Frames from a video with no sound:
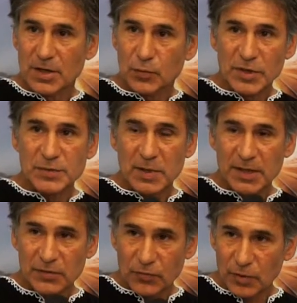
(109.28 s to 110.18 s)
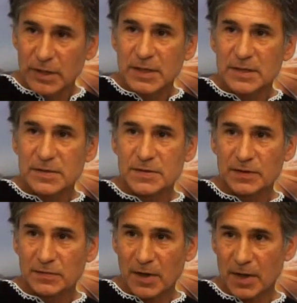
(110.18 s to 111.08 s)
We spend trillions
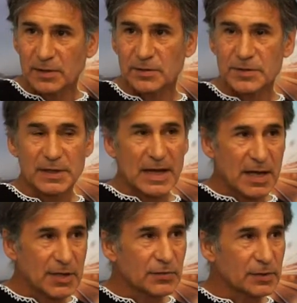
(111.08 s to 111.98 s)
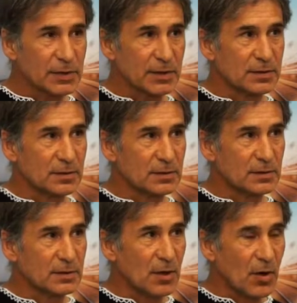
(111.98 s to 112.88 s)
of dollars annually
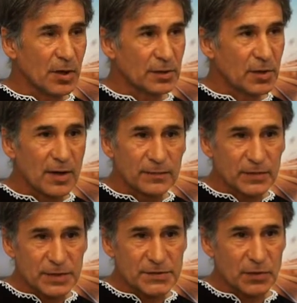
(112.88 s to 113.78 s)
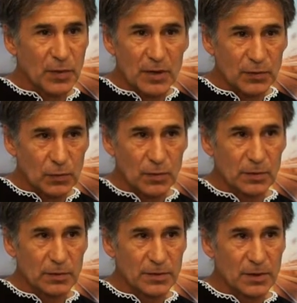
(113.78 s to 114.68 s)
on conflicts around the
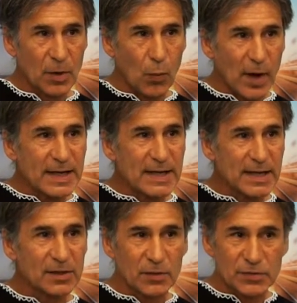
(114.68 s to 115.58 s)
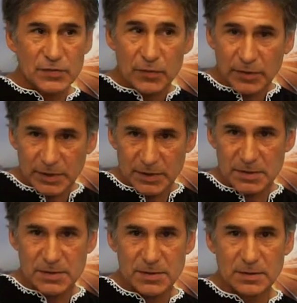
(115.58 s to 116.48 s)
world. Why can't those
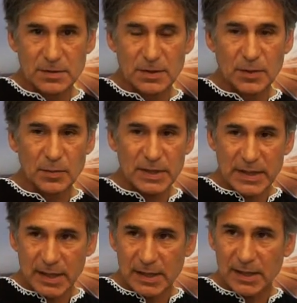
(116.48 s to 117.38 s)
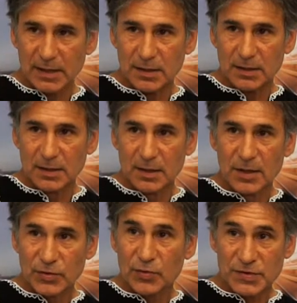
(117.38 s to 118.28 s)
trillions be dedicated
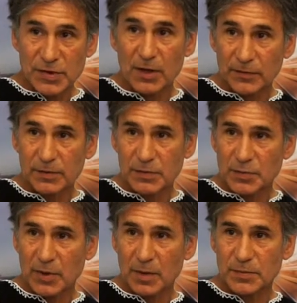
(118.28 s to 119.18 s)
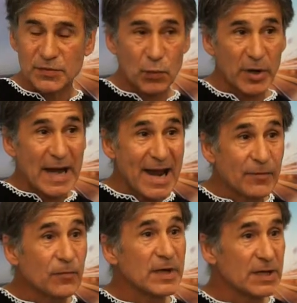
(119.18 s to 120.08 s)
towards solving those problems, where
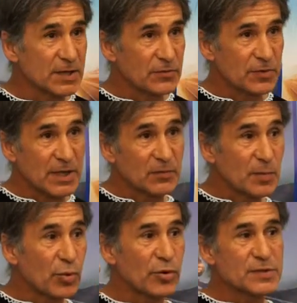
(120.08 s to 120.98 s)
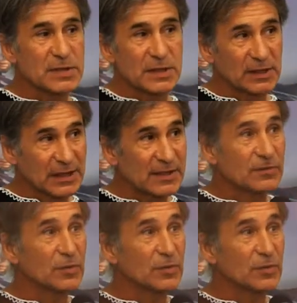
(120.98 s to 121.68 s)
every country, every person can live